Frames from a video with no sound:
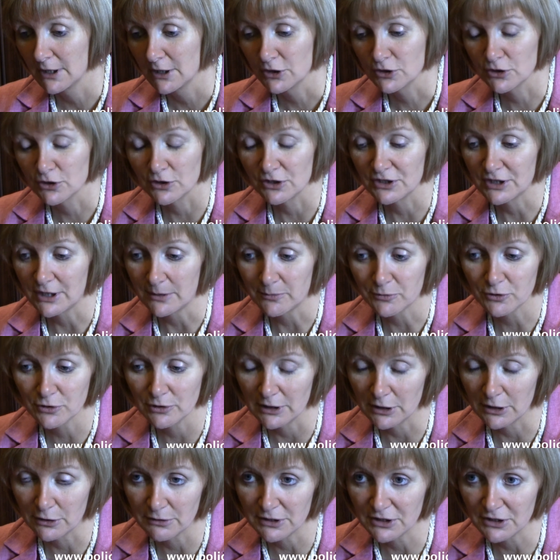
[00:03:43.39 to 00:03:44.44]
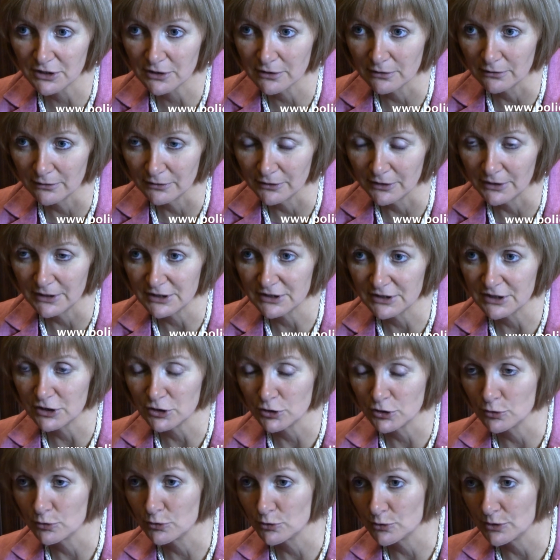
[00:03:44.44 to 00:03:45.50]
So it's absolutely critical that this
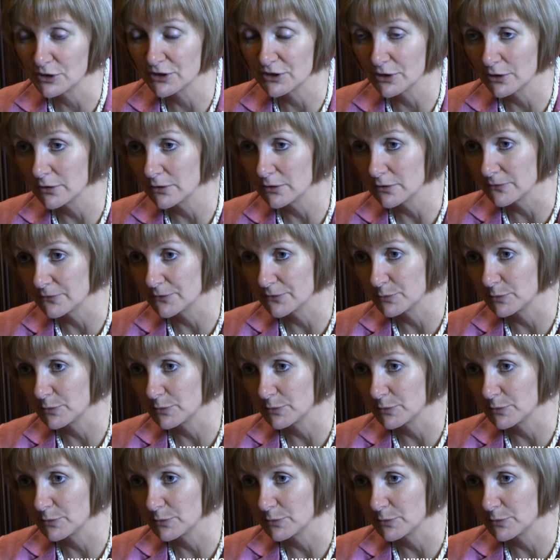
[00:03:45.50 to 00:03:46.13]
issue is resolved.